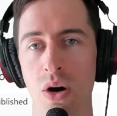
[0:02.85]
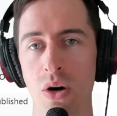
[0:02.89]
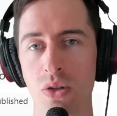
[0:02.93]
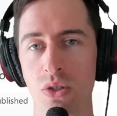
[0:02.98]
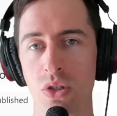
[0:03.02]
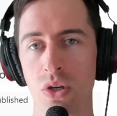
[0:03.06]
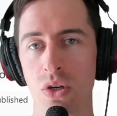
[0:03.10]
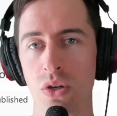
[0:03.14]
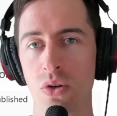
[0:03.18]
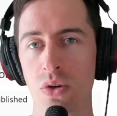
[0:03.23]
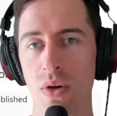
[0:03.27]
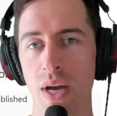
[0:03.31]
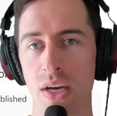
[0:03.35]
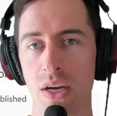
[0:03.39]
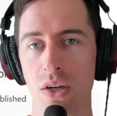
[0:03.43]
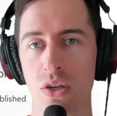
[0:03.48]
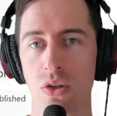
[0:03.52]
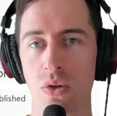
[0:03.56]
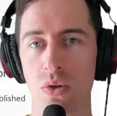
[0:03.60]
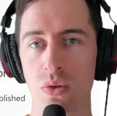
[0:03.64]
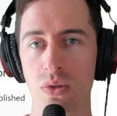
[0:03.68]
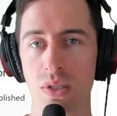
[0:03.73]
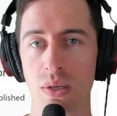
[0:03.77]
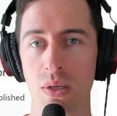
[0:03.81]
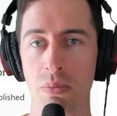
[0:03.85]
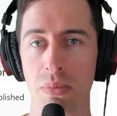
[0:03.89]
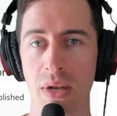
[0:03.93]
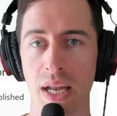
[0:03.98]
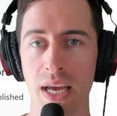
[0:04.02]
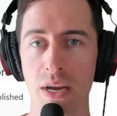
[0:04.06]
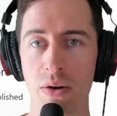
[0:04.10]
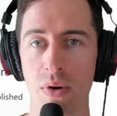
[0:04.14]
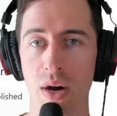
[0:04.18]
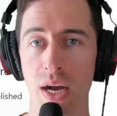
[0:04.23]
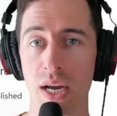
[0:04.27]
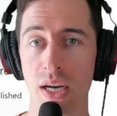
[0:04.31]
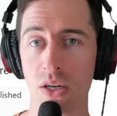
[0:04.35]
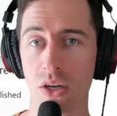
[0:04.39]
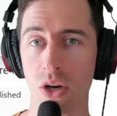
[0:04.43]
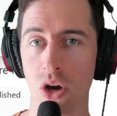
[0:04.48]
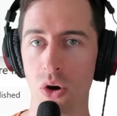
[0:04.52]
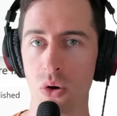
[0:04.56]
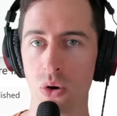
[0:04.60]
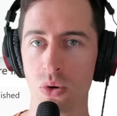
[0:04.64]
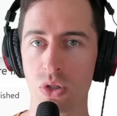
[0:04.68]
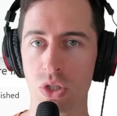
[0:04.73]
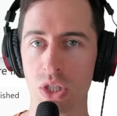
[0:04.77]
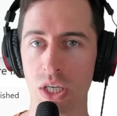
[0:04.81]
I'll show you how to use the Playwright
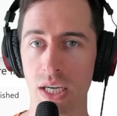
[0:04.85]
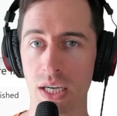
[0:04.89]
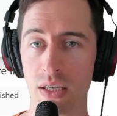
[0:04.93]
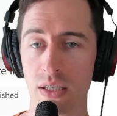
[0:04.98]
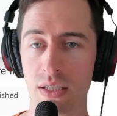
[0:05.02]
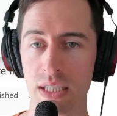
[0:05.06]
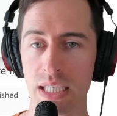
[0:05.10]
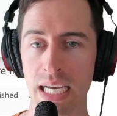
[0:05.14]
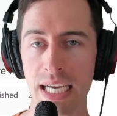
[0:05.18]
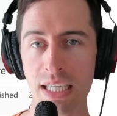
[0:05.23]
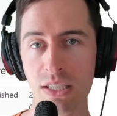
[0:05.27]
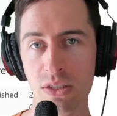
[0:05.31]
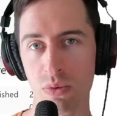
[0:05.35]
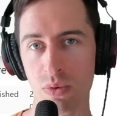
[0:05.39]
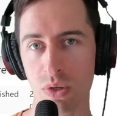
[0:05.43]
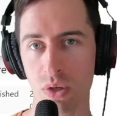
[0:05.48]
CodeGen Test